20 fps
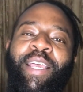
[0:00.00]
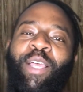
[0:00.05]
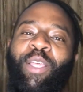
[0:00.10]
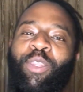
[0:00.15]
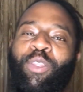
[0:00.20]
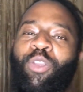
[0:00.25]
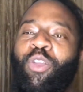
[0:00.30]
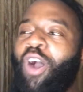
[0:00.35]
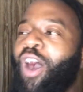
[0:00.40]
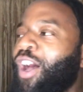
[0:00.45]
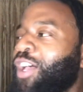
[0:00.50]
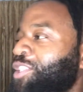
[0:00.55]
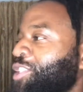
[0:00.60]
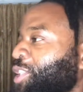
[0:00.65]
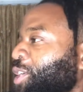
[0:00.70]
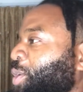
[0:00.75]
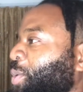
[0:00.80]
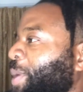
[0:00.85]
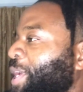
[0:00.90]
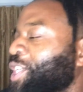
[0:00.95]
You ask the
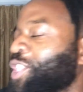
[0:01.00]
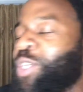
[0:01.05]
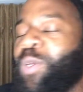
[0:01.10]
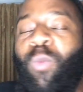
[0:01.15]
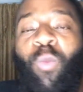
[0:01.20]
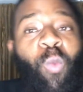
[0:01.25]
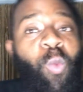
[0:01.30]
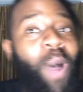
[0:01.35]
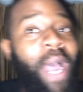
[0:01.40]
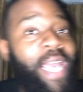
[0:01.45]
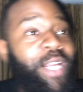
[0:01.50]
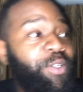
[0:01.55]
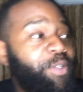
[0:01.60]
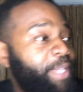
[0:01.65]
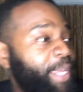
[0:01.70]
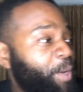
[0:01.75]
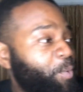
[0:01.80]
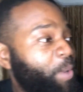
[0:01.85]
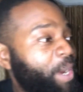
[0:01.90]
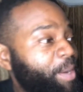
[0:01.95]
question, why do they
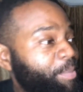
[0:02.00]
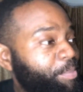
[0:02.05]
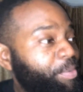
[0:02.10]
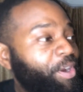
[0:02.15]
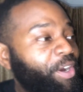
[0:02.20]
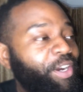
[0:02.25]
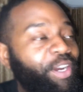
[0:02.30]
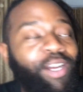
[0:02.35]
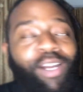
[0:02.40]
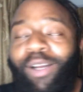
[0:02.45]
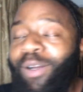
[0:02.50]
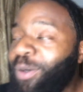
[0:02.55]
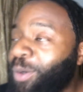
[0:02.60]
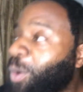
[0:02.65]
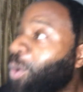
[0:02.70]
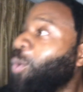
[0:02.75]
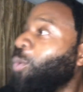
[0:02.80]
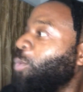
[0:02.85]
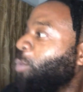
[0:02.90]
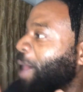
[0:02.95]
wear a burqa
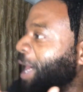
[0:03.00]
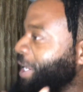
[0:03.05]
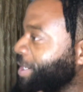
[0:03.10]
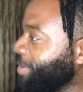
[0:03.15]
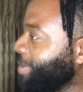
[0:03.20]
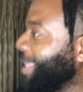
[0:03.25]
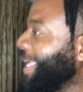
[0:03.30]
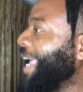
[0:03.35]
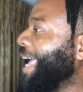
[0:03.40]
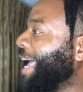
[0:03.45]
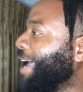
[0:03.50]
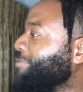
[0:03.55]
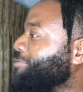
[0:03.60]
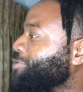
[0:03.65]
or why do they have